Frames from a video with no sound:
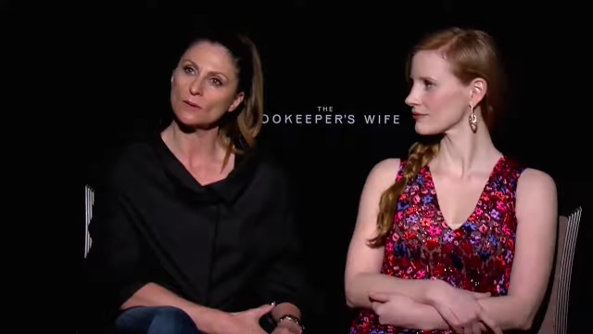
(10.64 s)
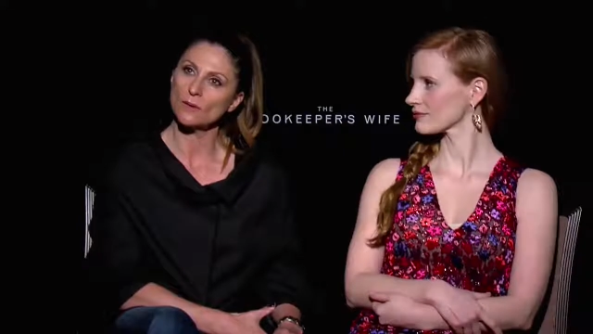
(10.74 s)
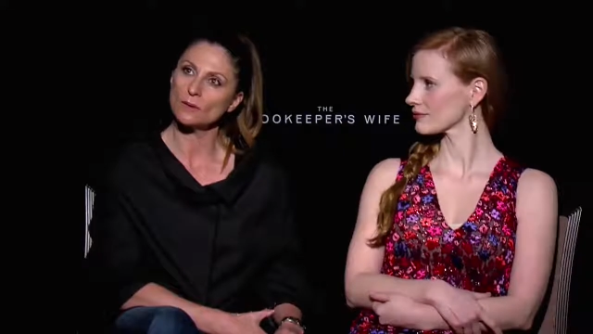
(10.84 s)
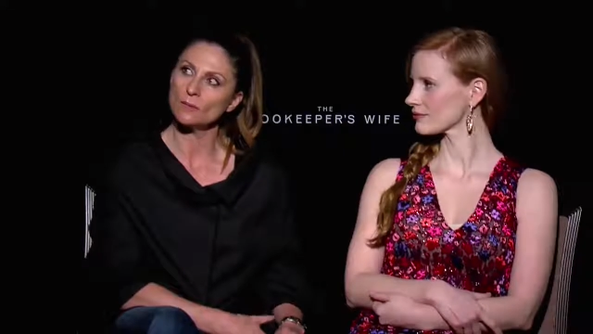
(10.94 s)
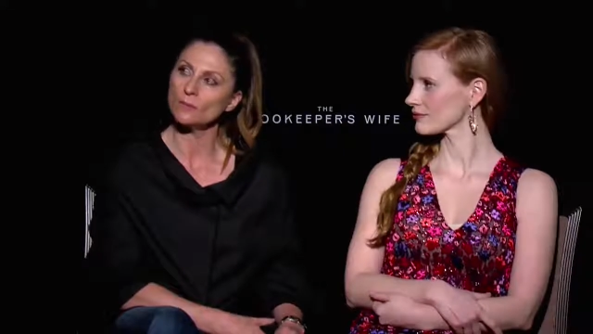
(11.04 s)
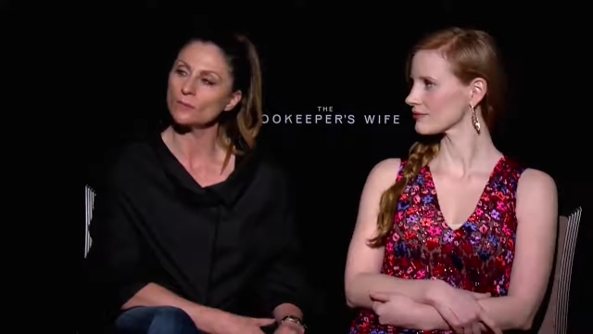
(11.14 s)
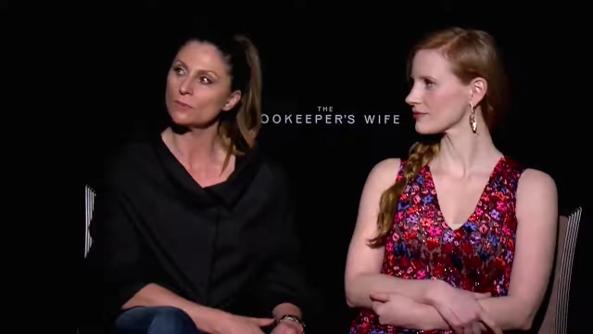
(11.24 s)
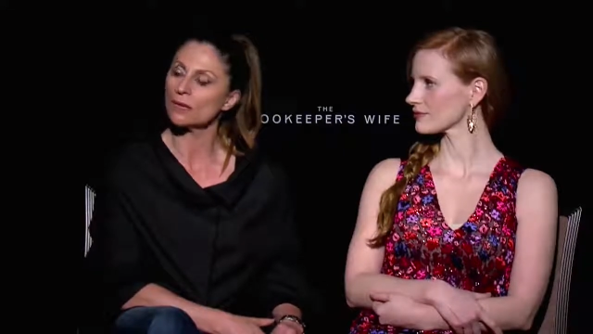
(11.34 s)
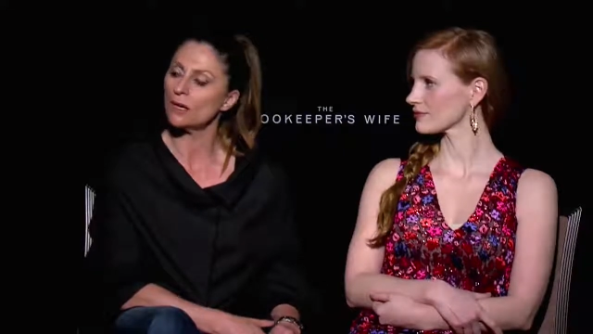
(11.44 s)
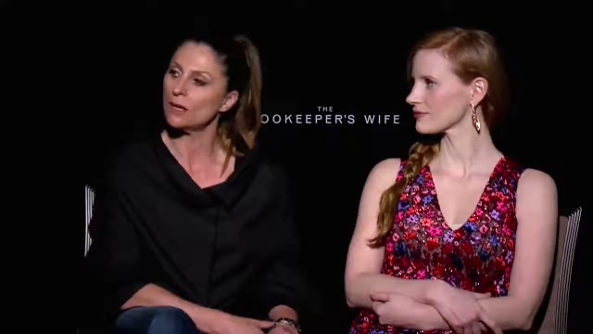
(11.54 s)
Speaker 1: Um,
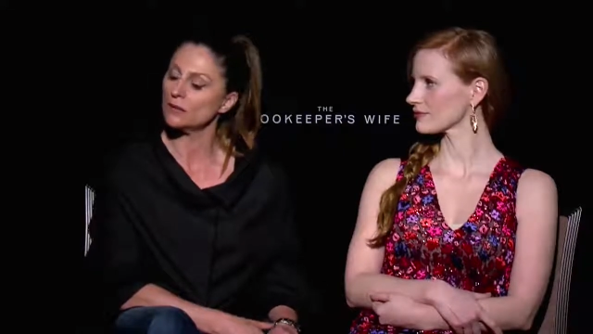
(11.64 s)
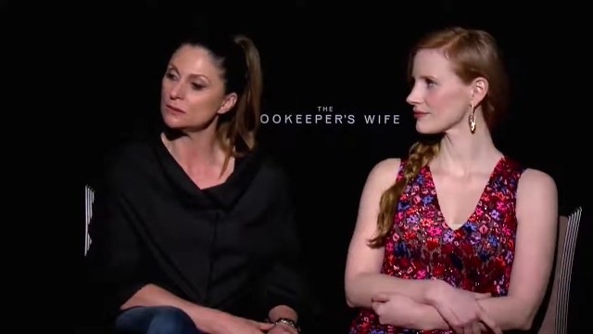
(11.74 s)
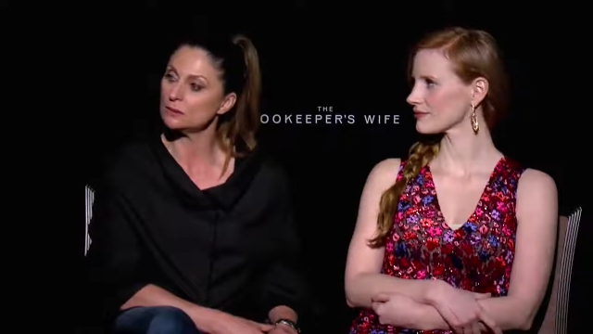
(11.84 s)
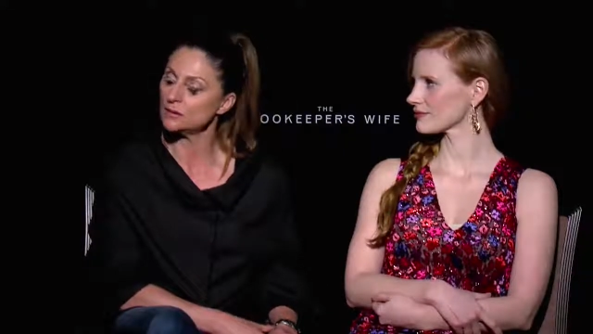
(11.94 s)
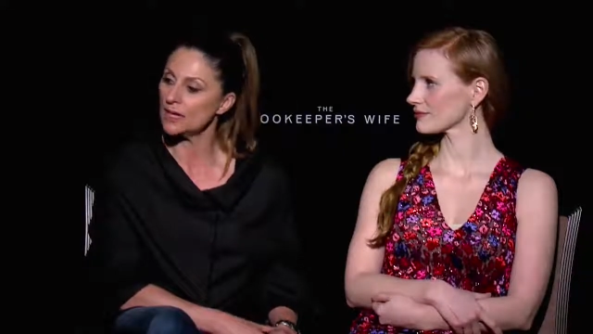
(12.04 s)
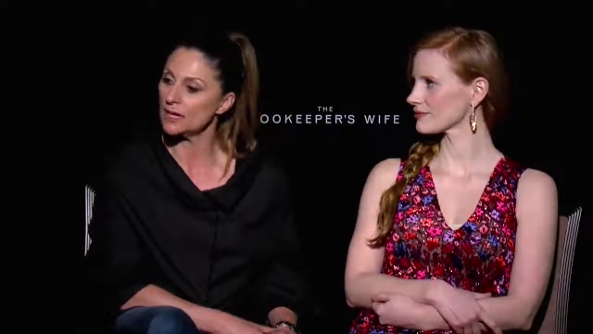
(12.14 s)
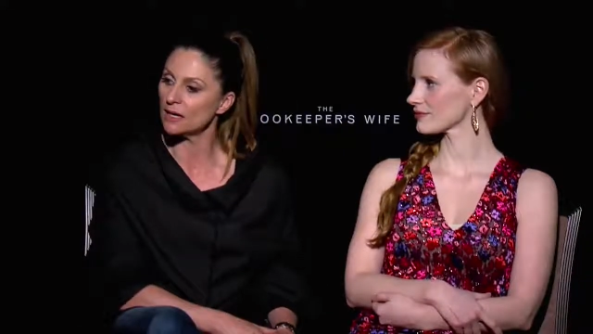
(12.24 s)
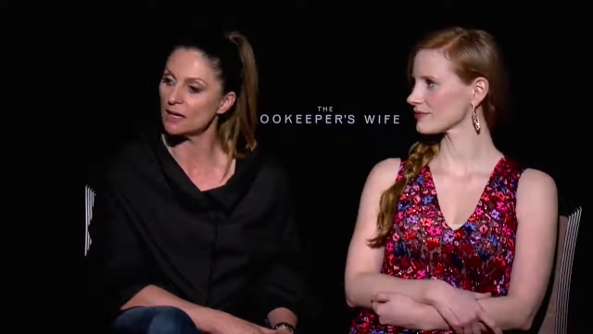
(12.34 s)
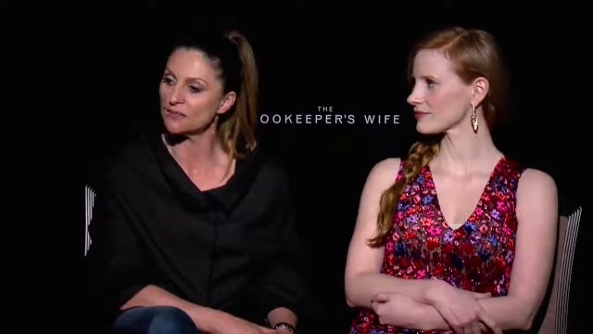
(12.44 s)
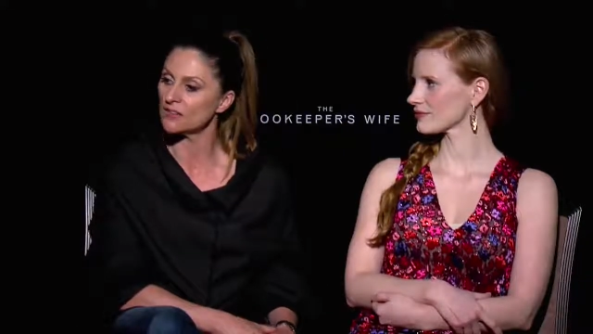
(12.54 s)
yeah,
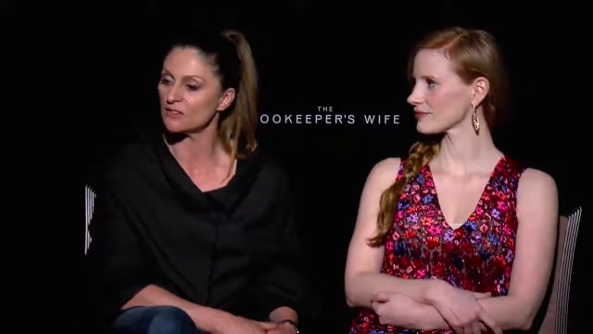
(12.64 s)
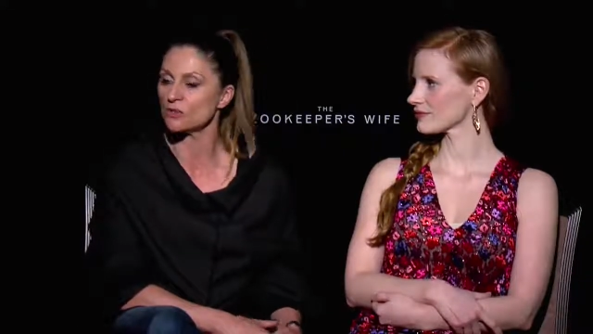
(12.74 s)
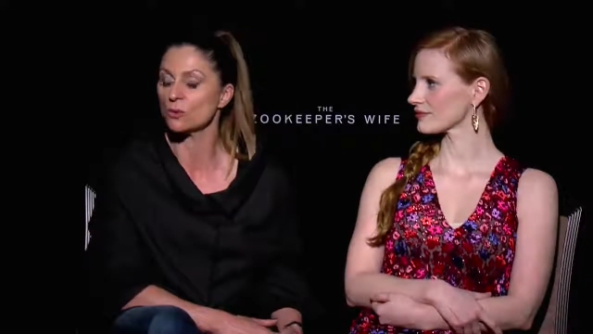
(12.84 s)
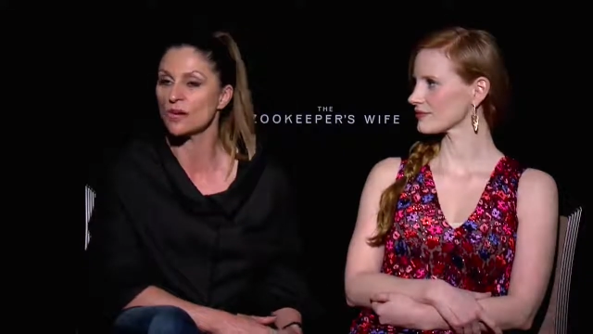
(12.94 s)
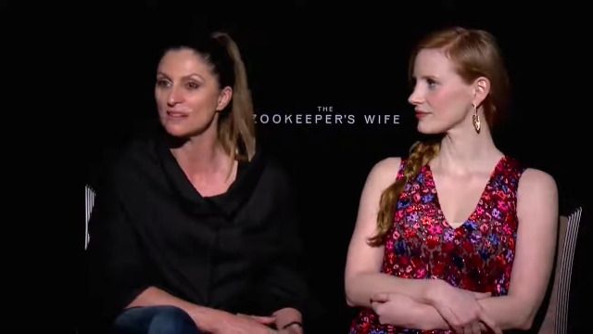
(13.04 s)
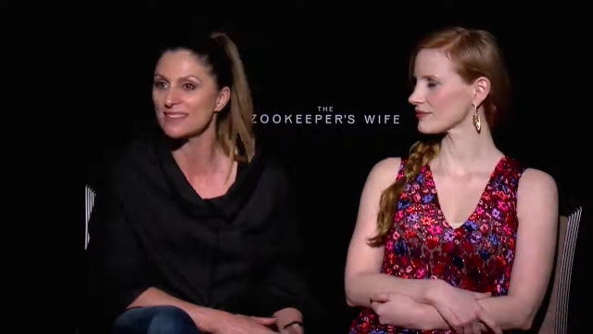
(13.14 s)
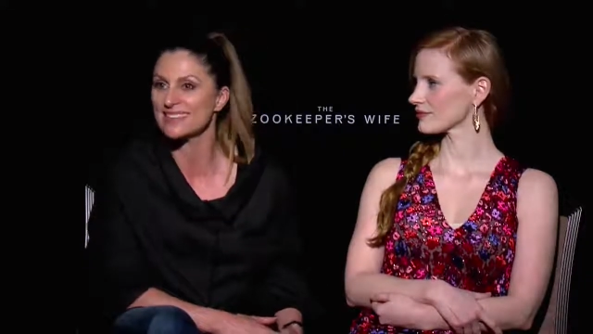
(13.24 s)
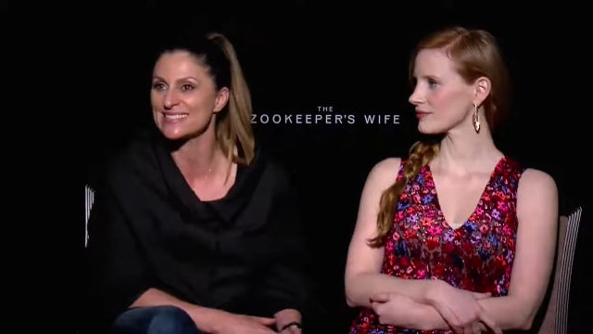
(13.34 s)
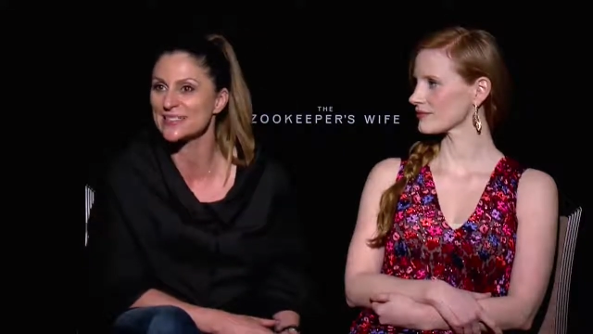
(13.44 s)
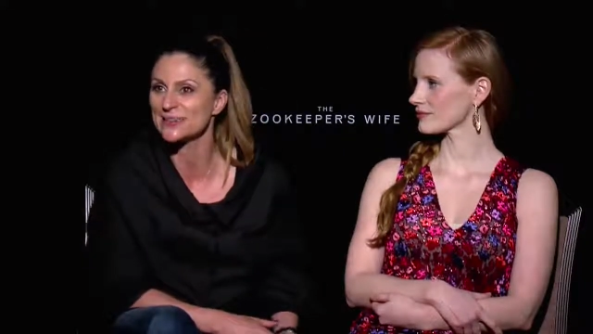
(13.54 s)
it's always
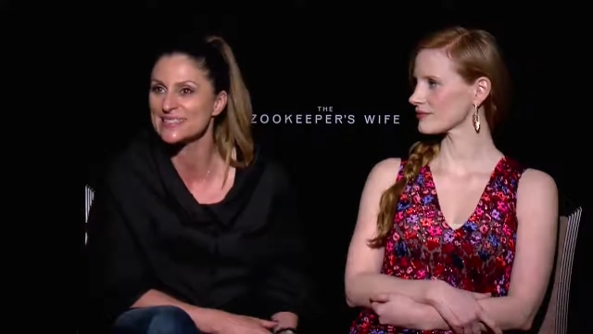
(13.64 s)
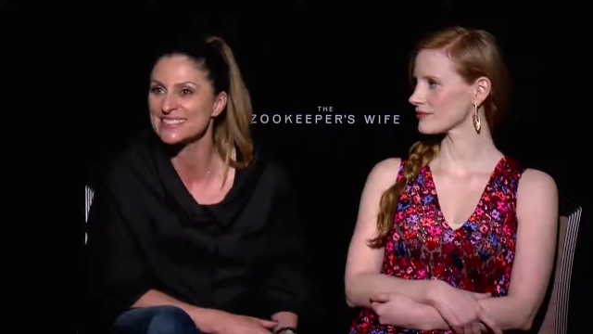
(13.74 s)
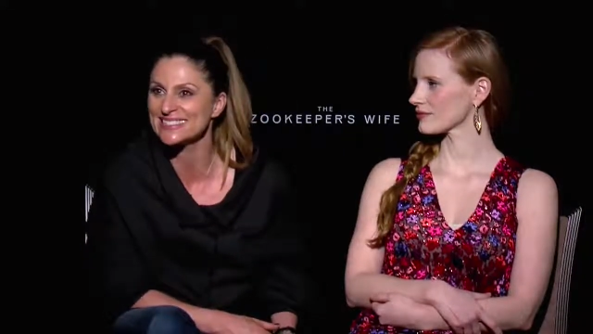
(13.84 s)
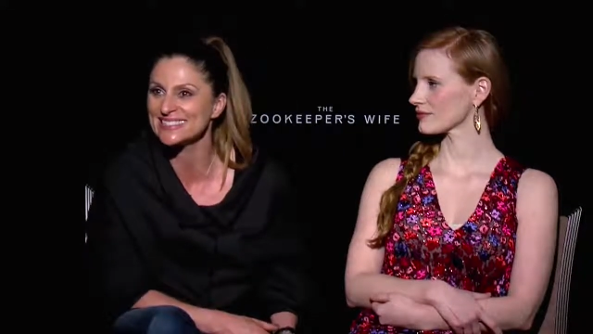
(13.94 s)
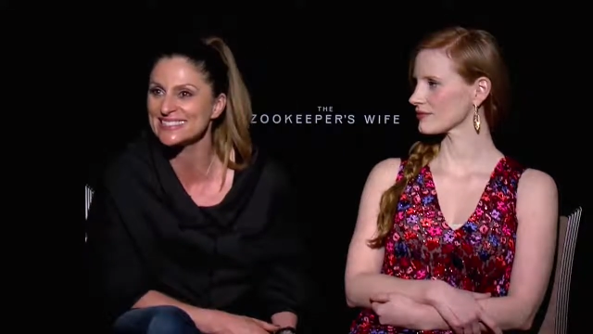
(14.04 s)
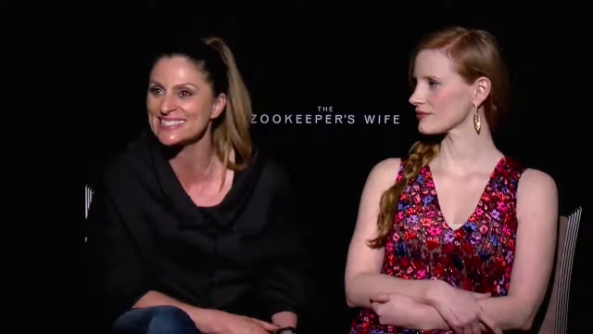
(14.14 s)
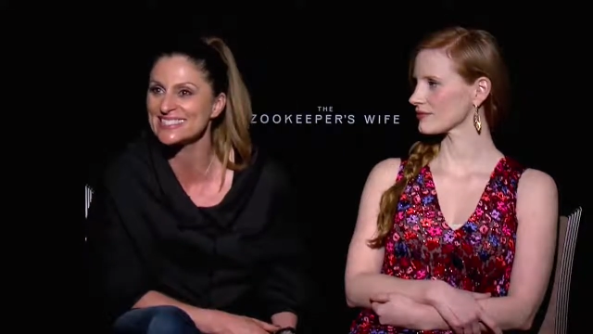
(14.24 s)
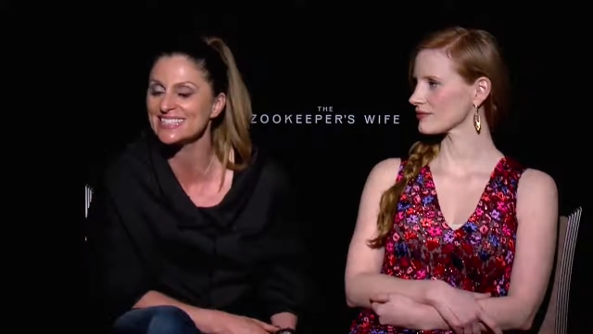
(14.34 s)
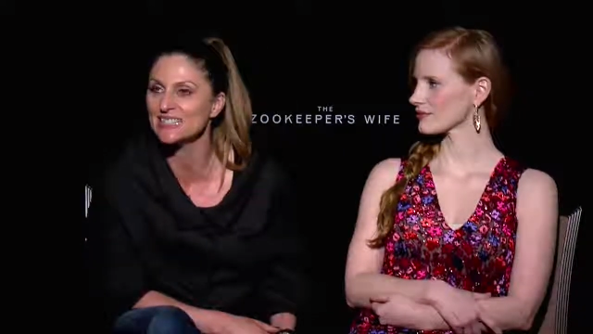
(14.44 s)
that's the question, isn't